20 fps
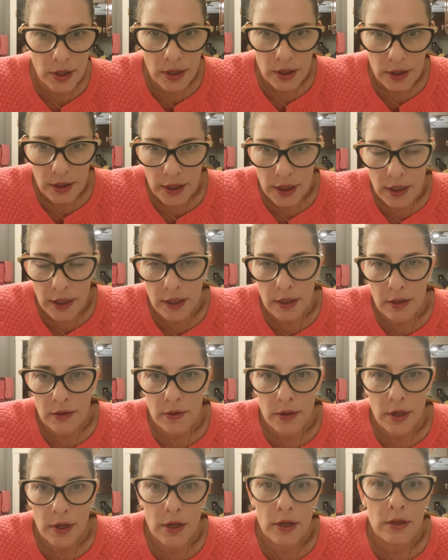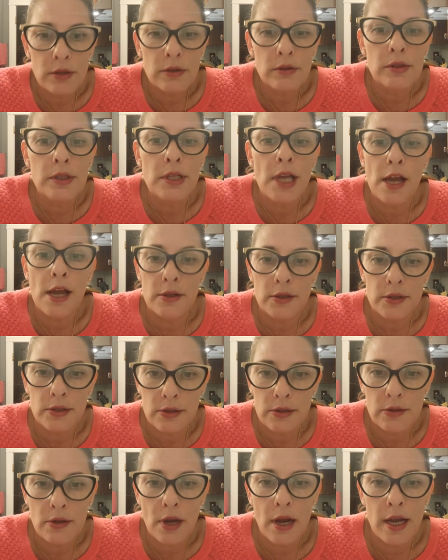heating oil. Yes,
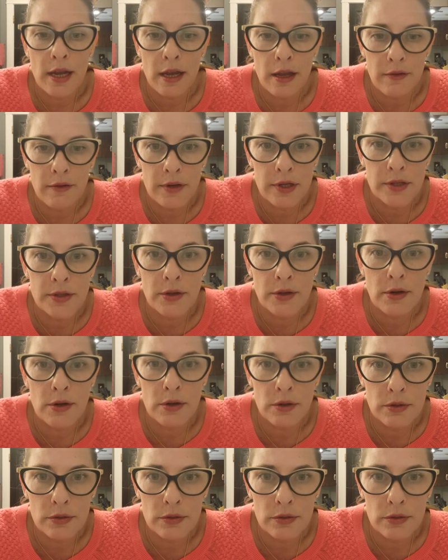I have Hezol.